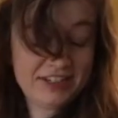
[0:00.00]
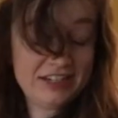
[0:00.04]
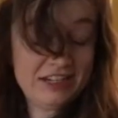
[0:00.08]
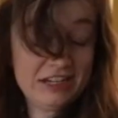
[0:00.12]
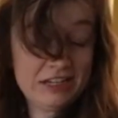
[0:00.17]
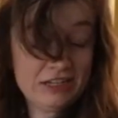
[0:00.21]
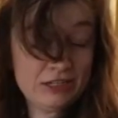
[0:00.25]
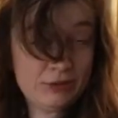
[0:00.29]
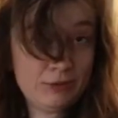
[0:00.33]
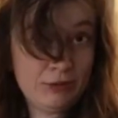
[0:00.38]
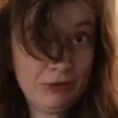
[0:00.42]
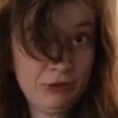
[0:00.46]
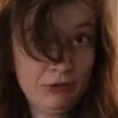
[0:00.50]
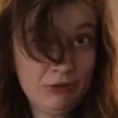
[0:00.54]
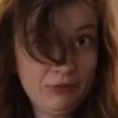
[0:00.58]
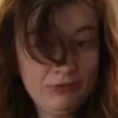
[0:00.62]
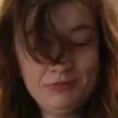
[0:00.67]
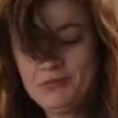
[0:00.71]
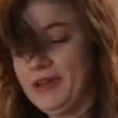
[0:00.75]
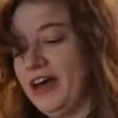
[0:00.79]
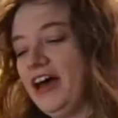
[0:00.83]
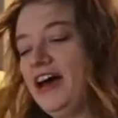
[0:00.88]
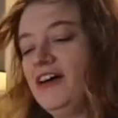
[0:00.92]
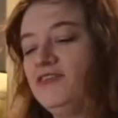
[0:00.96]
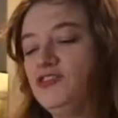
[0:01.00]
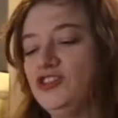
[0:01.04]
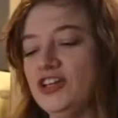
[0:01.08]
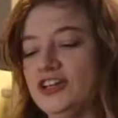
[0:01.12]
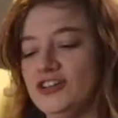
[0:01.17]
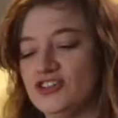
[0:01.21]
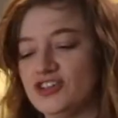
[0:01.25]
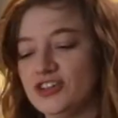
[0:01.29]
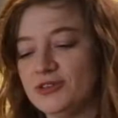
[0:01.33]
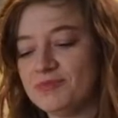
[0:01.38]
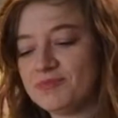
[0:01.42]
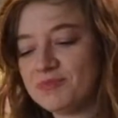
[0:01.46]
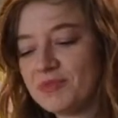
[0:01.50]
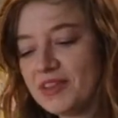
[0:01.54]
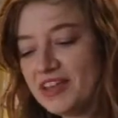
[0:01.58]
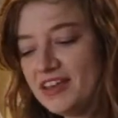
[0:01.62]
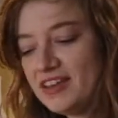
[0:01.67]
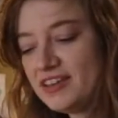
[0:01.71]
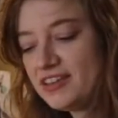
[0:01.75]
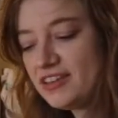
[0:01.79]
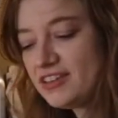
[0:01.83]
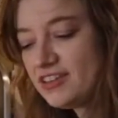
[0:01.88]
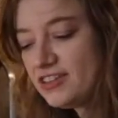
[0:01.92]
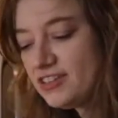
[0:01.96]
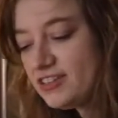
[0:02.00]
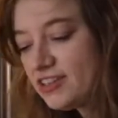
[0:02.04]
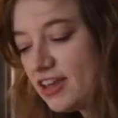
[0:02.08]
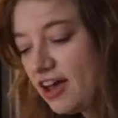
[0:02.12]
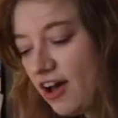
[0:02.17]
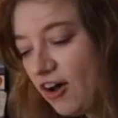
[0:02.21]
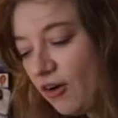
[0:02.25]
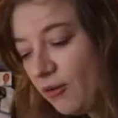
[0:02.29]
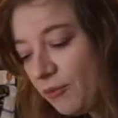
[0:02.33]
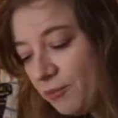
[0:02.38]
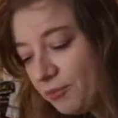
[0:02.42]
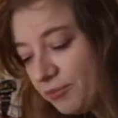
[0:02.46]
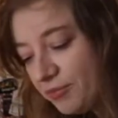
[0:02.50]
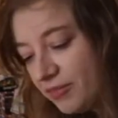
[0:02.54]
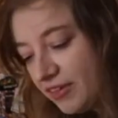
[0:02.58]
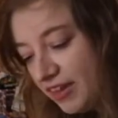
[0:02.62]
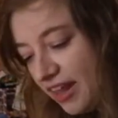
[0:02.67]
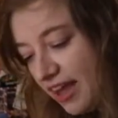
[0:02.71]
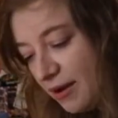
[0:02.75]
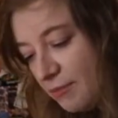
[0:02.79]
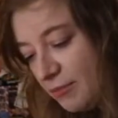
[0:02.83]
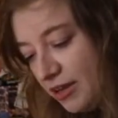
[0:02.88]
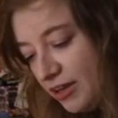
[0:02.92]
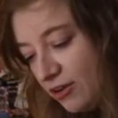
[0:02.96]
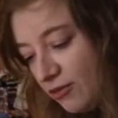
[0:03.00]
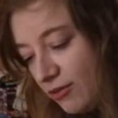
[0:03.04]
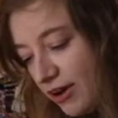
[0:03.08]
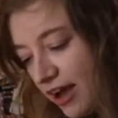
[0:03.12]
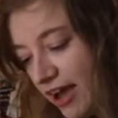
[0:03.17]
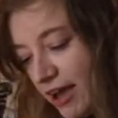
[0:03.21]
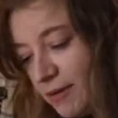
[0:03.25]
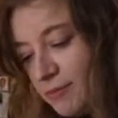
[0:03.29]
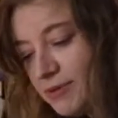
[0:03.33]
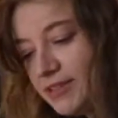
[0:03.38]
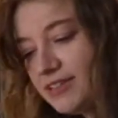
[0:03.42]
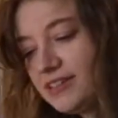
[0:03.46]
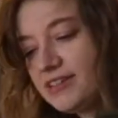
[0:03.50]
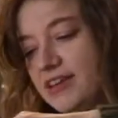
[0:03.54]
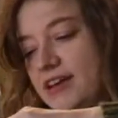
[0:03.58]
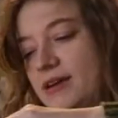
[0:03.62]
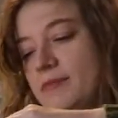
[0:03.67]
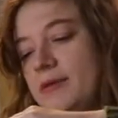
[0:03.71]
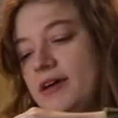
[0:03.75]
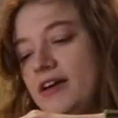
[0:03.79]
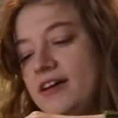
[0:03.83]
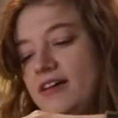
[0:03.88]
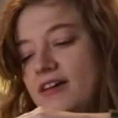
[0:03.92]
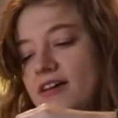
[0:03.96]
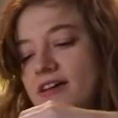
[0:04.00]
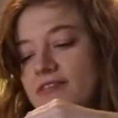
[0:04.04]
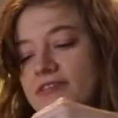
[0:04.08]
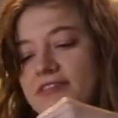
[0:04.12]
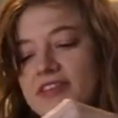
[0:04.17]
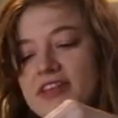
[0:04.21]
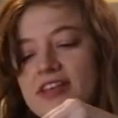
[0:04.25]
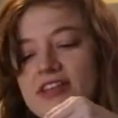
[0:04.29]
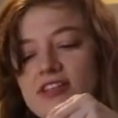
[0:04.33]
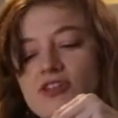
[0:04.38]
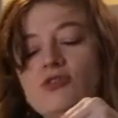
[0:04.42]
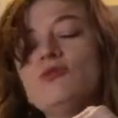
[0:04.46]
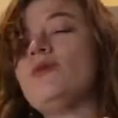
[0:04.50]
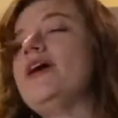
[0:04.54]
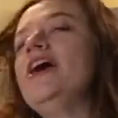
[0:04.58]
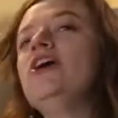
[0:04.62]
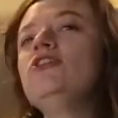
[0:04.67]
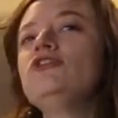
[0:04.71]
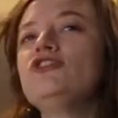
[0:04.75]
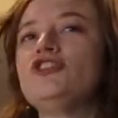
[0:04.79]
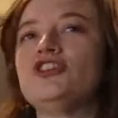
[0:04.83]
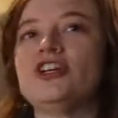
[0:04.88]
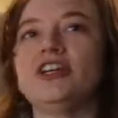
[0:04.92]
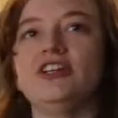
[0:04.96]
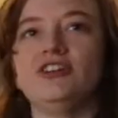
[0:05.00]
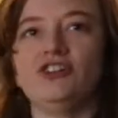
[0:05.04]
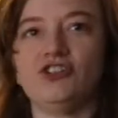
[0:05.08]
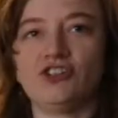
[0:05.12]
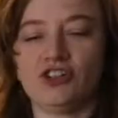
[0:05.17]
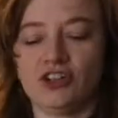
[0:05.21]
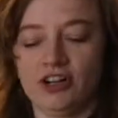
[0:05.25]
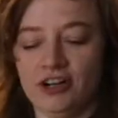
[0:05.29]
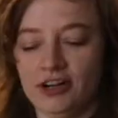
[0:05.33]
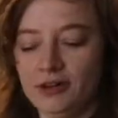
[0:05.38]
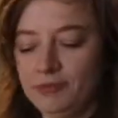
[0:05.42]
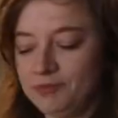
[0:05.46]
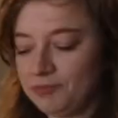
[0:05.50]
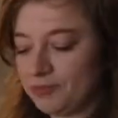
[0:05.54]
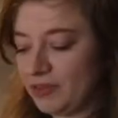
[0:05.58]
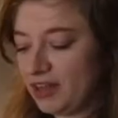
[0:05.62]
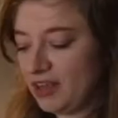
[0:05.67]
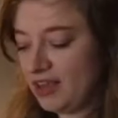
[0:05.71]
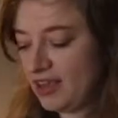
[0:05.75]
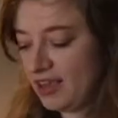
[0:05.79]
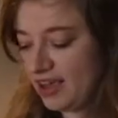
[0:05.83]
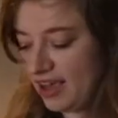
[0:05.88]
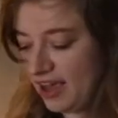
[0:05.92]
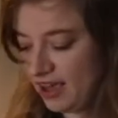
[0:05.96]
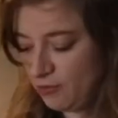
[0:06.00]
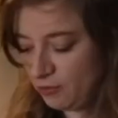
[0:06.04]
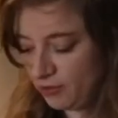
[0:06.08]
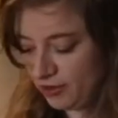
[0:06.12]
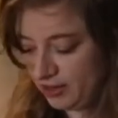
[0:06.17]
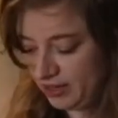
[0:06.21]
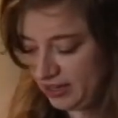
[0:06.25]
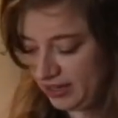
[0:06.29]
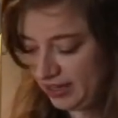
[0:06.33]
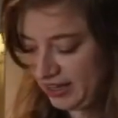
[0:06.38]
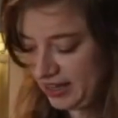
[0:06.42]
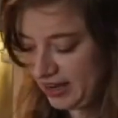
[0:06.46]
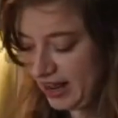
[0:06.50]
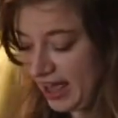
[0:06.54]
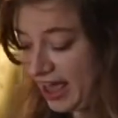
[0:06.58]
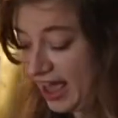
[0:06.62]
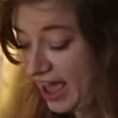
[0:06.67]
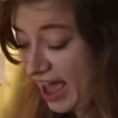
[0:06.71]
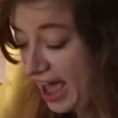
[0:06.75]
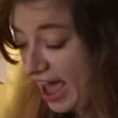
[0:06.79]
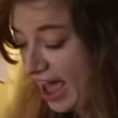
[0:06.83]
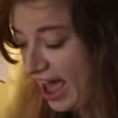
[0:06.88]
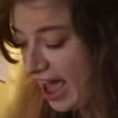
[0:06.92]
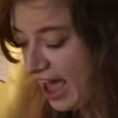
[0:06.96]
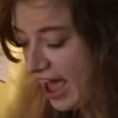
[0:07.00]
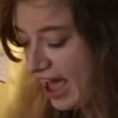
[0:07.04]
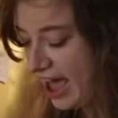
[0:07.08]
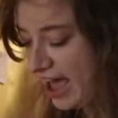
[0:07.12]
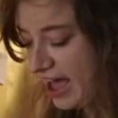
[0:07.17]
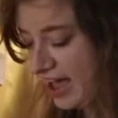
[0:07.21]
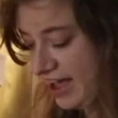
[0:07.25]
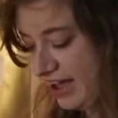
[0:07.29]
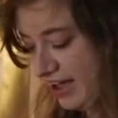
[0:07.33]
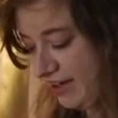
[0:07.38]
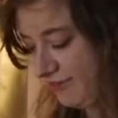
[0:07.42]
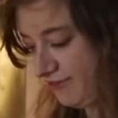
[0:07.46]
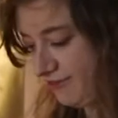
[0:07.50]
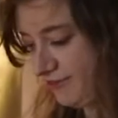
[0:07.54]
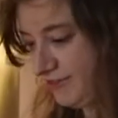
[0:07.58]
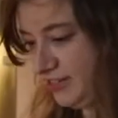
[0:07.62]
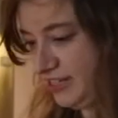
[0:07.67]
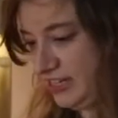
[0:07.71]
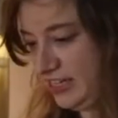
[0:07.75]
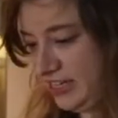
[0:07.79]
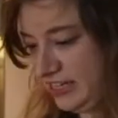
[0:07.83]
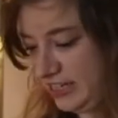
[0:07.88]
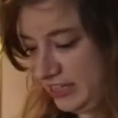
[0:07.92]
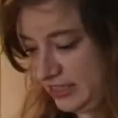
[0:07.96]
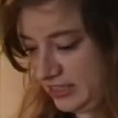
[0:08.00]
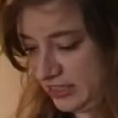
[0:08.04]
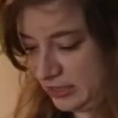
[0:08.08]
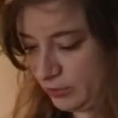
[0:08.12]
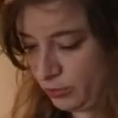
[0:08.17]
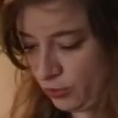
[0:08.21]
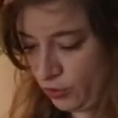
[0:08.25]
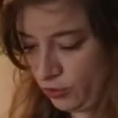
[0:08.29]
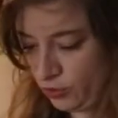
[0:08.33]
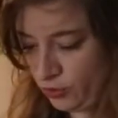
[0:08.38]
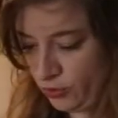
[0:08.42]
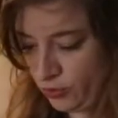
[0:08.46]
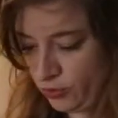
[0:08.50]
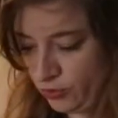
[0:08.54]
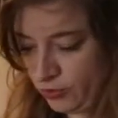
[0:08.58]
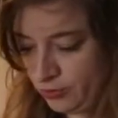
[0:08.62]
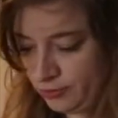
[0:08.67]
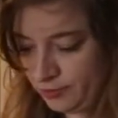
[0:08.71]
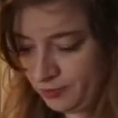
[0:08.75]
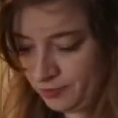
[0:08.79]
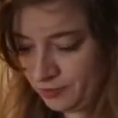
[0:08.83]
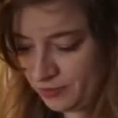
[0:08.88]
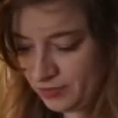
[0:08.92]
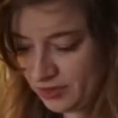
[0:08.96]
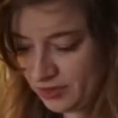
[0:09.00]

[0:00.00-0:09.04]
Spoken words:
teaspoon of ginger. So let me grab some of this ground ginger and we're gonna get a ½ teaspoon.